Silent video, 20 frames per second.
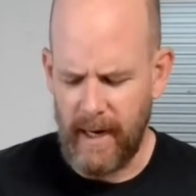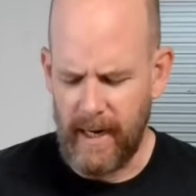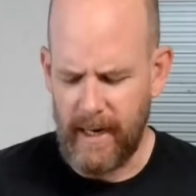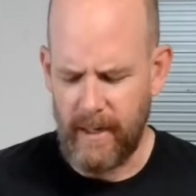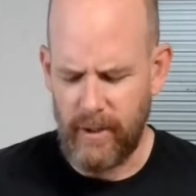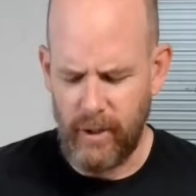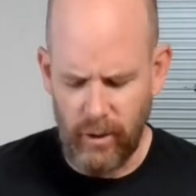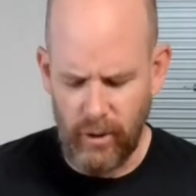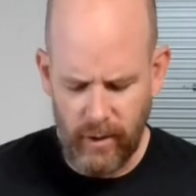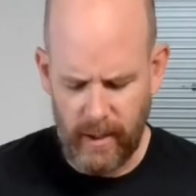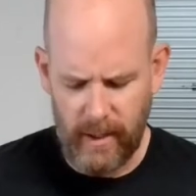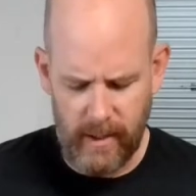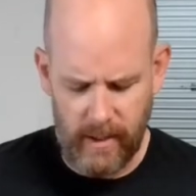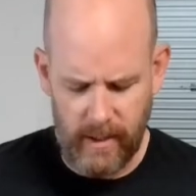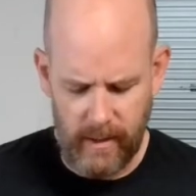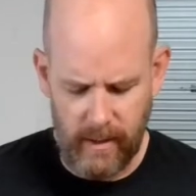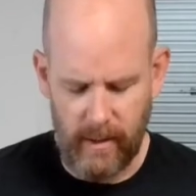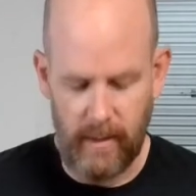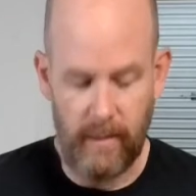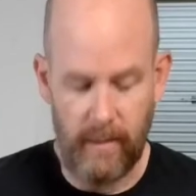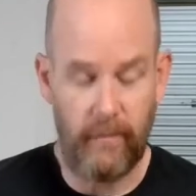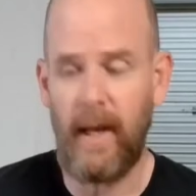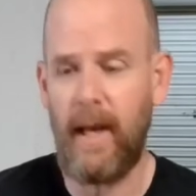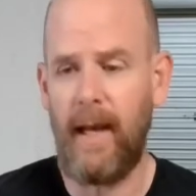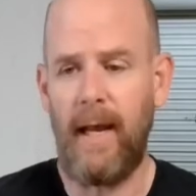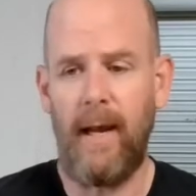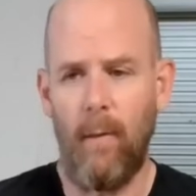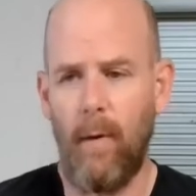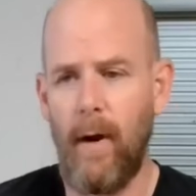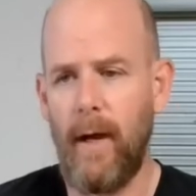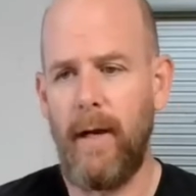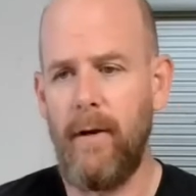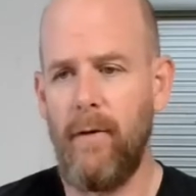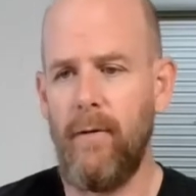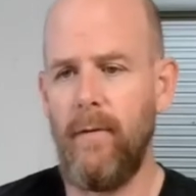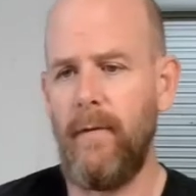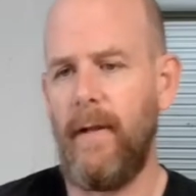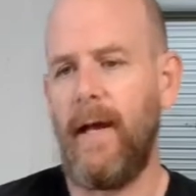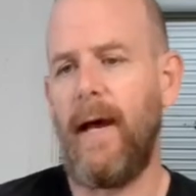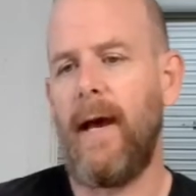and you can say, hey, why are you
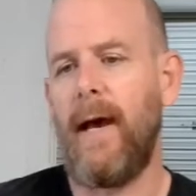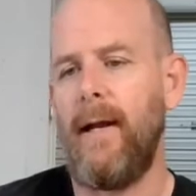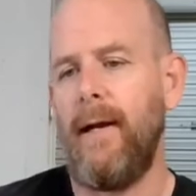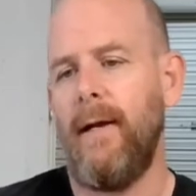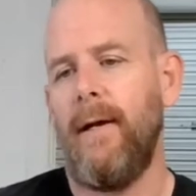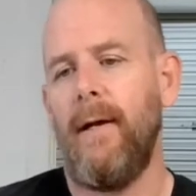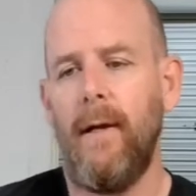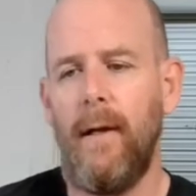doing that?